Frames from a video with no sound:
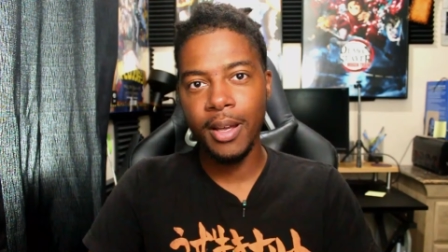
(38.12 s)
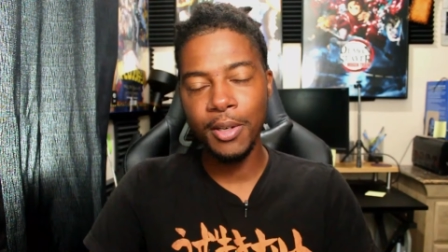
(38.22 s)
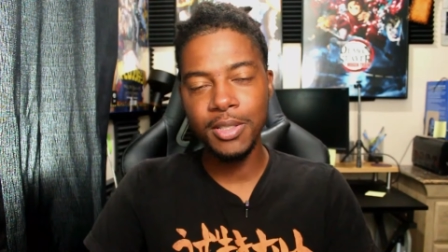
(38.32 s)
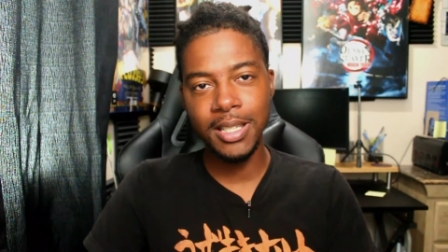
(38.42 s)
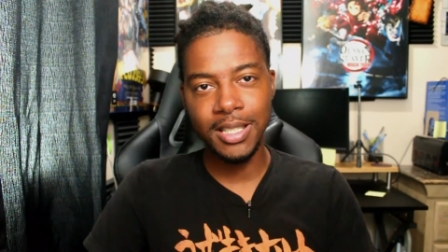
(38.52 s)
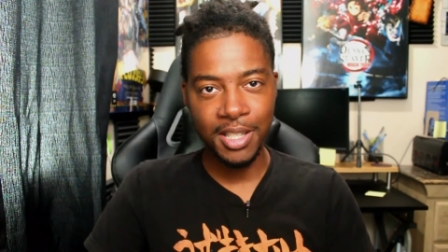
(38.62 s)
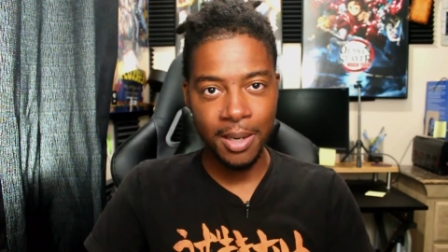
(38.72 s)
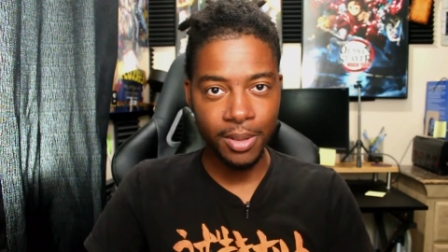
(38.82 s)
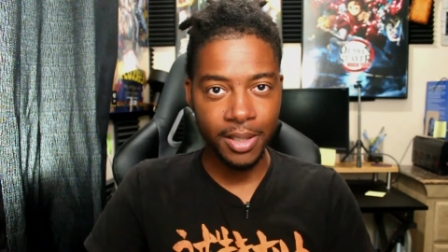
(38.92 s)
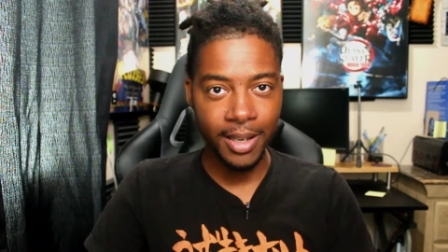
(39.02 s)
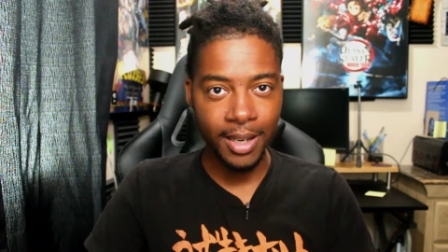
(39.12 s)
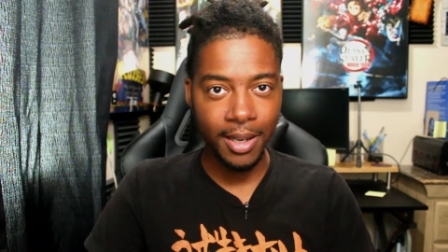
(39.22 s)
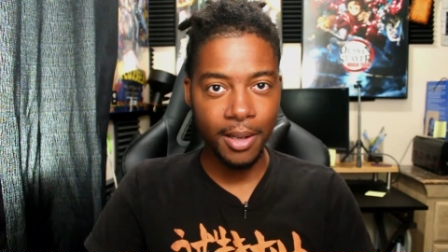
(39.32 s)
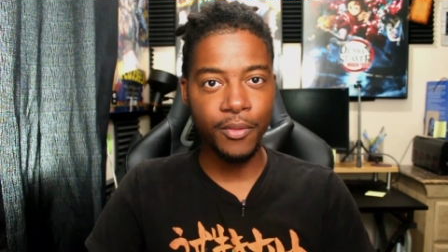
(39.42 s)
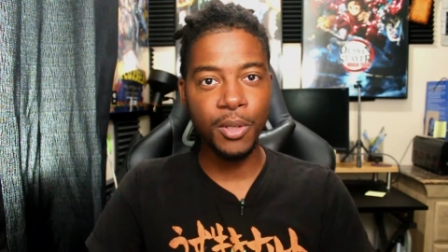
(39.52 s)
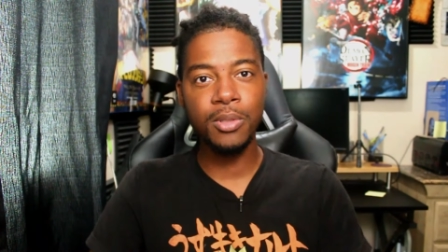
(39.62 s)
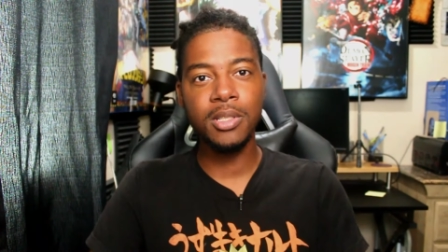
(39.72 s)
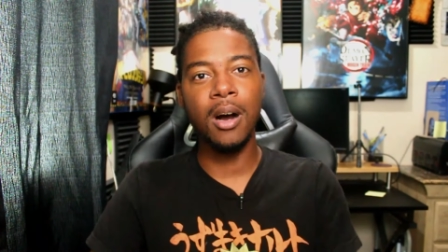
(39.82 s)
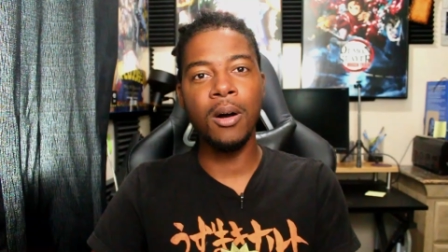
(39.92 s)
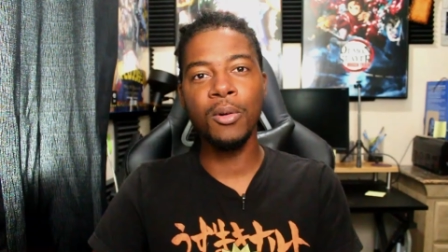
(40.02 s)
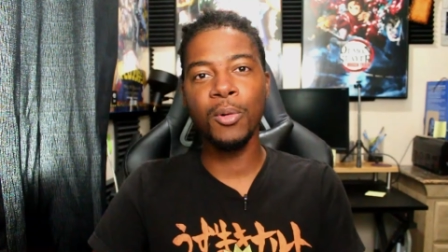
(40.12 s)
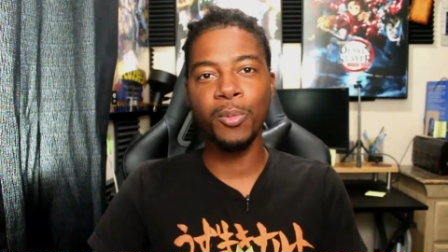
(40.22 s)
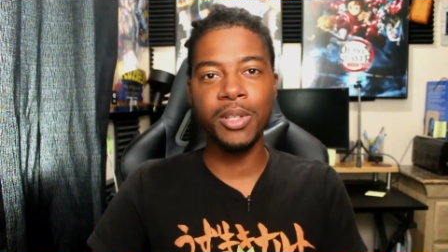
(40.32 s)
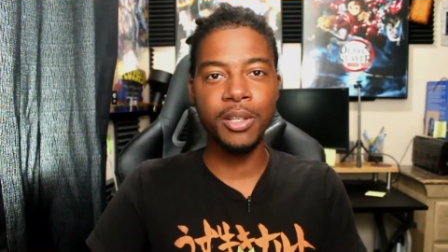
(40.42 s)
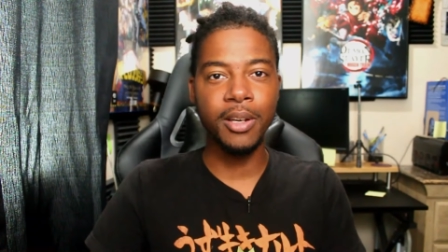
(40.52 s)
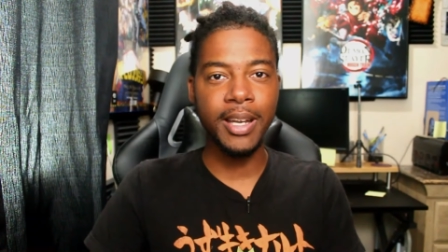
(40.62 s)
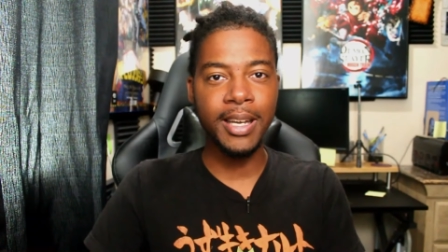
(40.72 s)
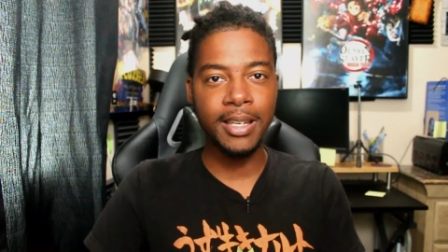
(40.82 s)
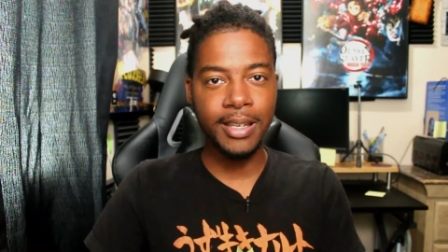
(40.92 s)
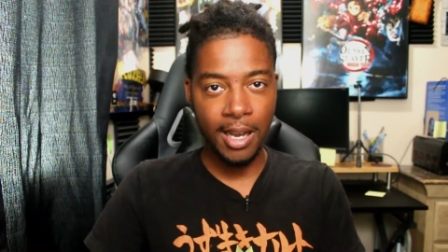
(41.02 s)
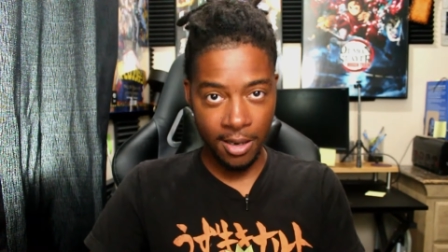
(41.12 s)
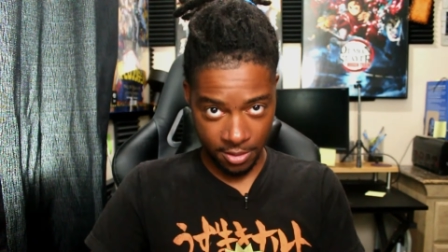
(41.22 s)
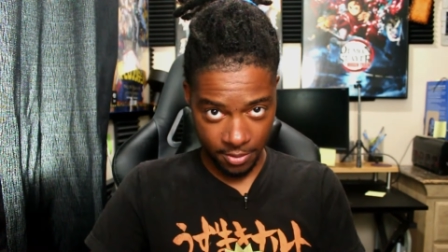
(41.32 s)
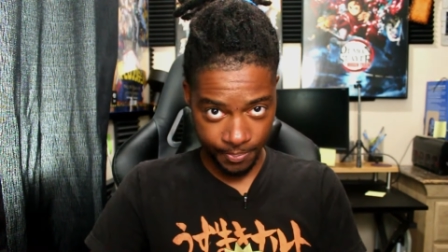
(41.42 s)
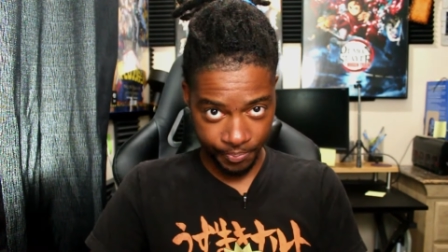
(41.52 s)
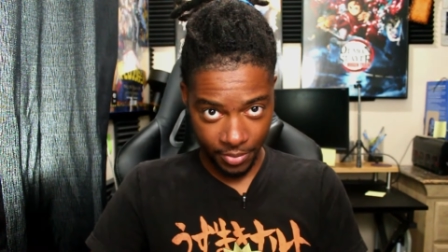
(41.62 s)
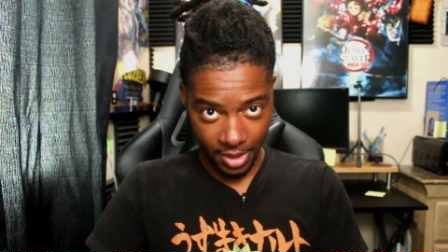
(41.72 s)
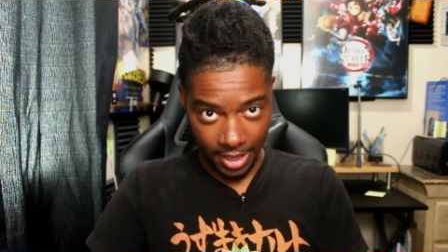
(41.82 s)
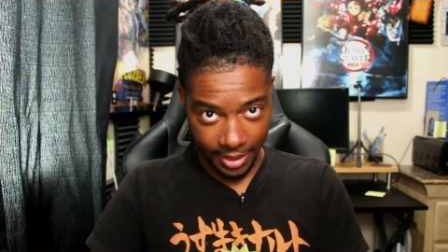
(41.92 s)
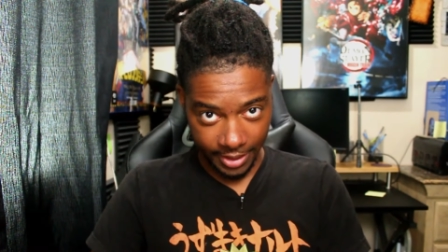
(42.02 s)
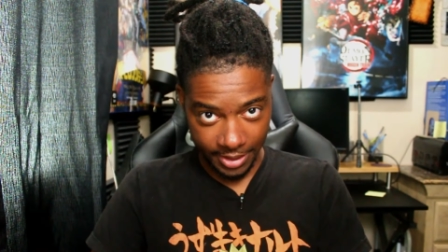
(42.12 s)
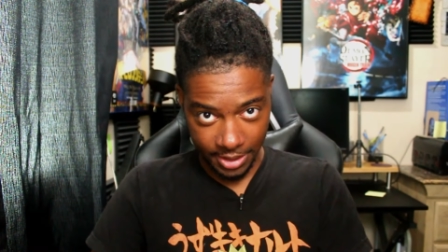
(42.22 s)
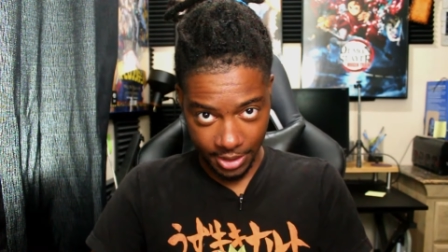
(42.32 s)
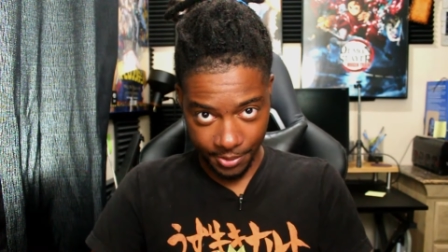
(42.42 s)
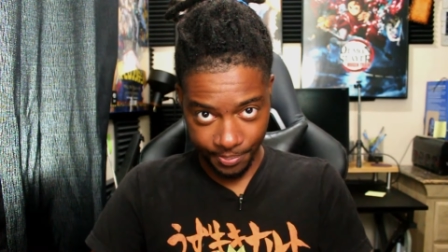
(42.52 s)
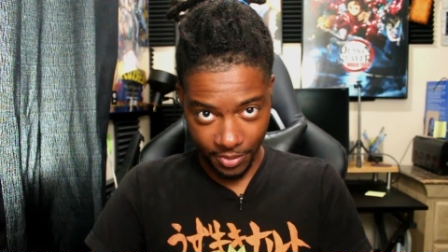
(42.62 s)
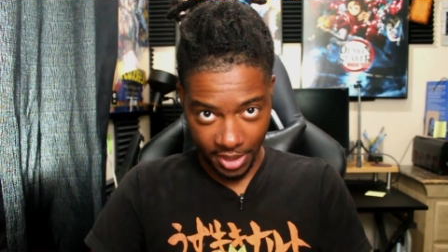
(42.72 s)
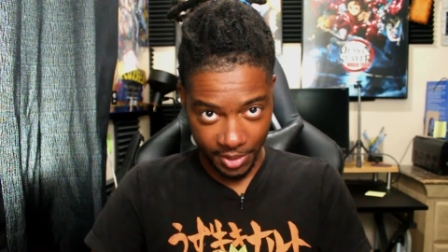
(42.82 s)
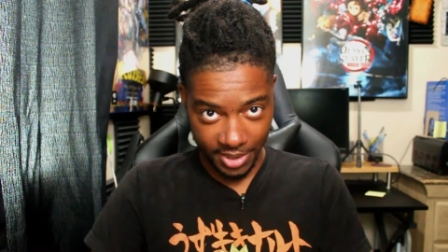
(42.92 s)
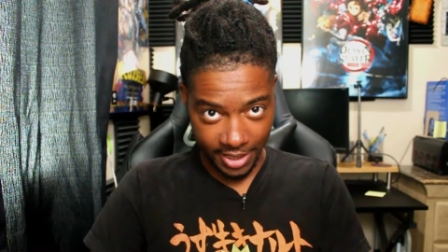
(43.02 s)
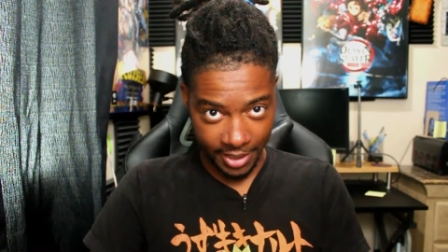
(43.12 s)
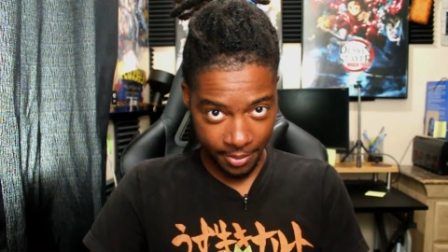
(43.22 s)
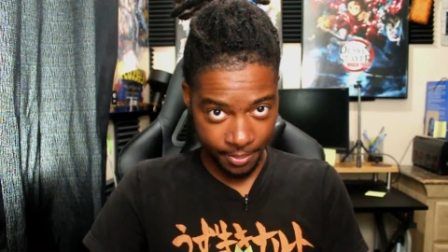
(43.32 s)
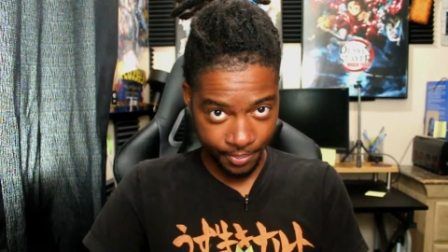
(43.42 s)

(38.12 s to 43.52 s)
Here's an example of that. If you talk with your head down like this and you say,